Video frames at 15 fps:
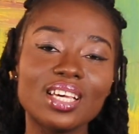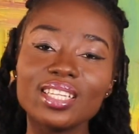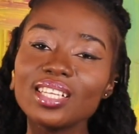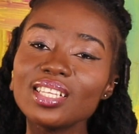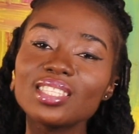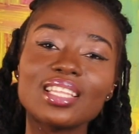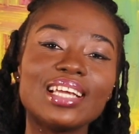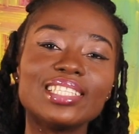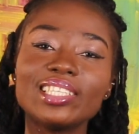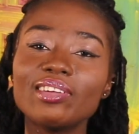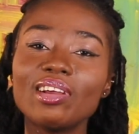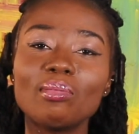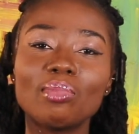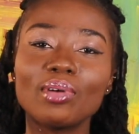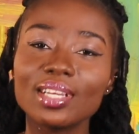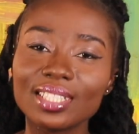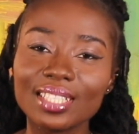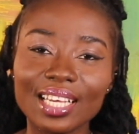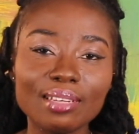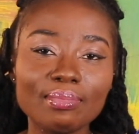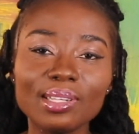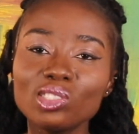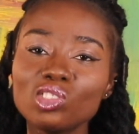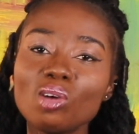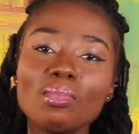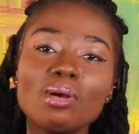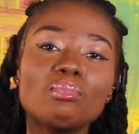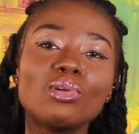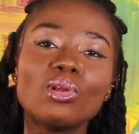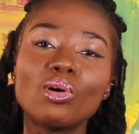These Nigerian boys, I bet you
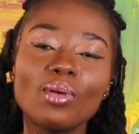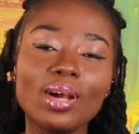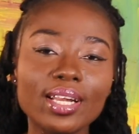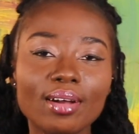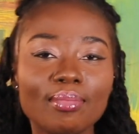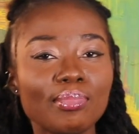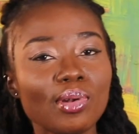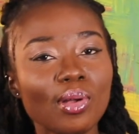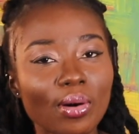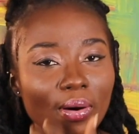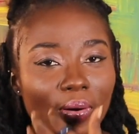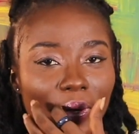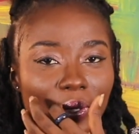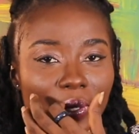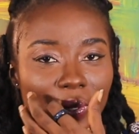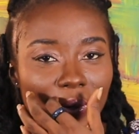don't blow. When they blow,